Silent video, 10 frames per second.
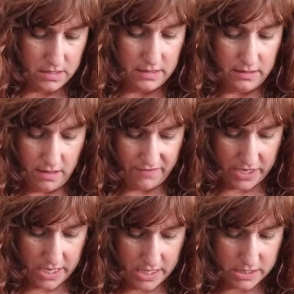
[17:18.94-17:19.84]

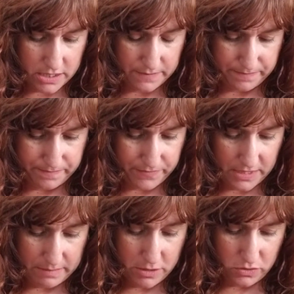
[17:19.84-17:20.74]
Loving it.
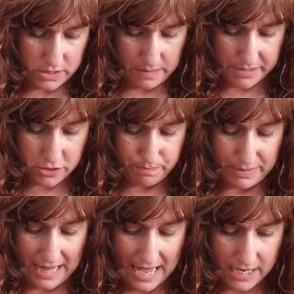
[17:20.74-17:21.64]
Let me hold it up. It's
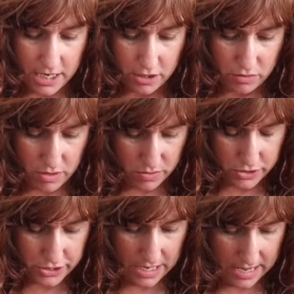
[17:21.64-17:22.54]
black
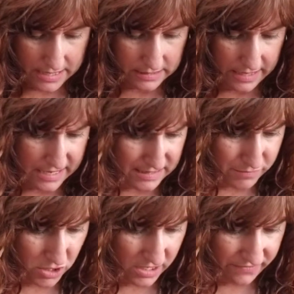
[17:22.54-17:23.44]
crochet and lace. I'm
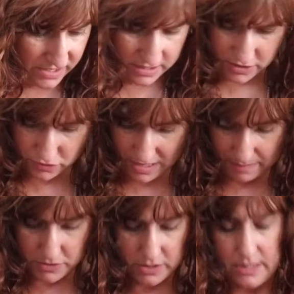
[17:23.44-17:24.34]
trying to find the
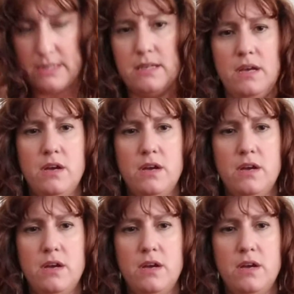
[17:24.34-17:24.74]
straps. Look at this.